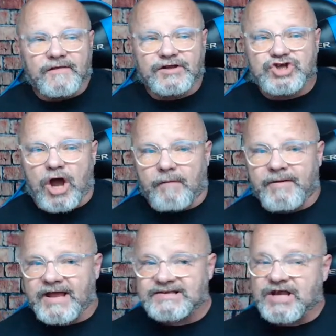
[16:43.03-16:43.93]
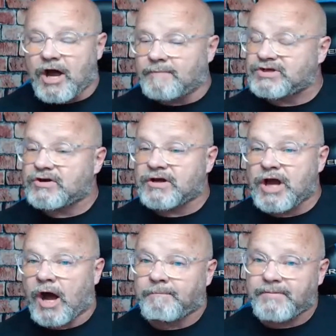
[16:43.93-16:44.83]
The job has come to
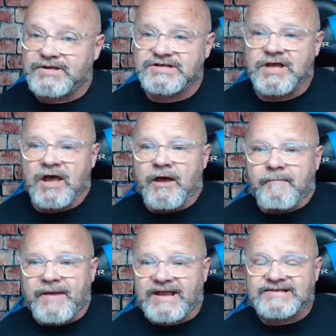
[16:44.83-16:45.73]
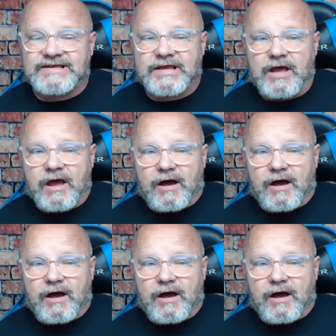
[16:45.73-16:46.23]
encompass basic